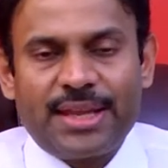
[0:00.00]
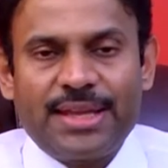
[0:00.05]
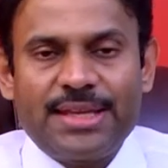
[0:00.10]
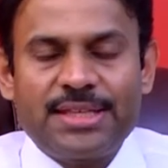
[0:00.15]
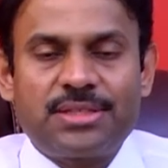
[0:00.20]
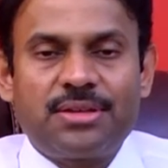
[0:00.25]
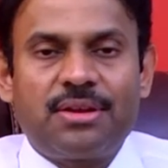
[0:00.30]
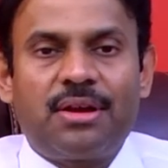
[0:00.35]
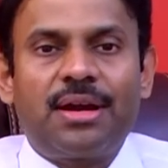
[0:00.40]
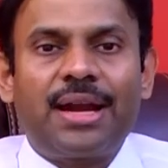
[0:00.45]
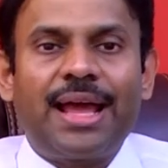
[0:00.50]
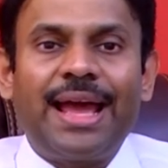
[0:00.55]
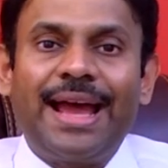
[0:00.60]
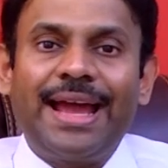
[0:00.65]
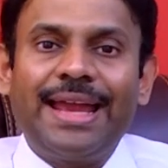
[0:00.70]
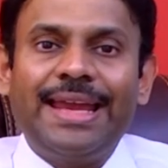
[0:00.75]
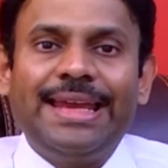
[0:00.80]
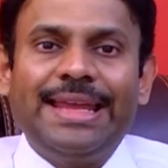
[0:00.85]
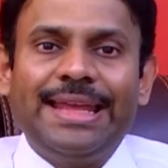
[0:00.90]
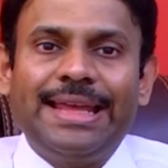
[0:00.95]
is not
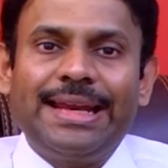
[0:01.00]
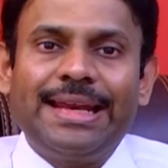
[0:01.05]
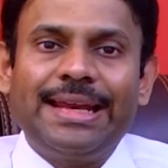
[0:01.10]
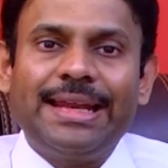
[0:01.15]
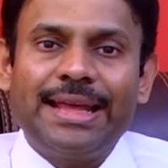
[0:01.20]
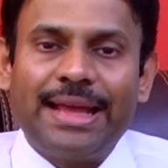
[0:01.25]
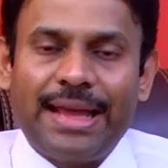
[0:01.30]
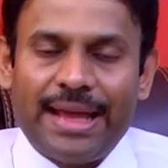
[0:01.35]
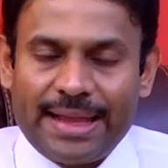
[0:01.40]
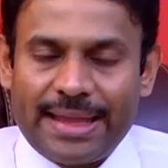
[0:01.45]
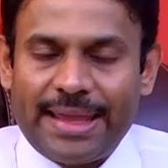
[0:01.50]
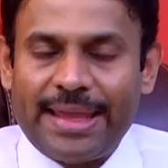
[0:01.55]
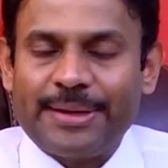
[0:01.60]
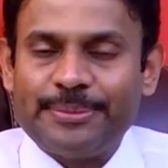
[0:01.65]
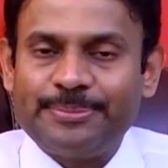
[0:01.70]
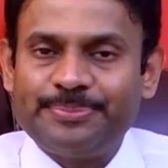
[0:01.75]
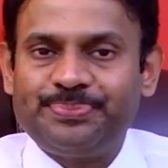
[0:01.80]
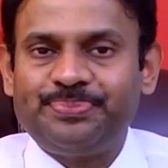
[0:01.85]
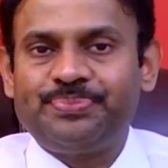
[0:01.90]
ideal again.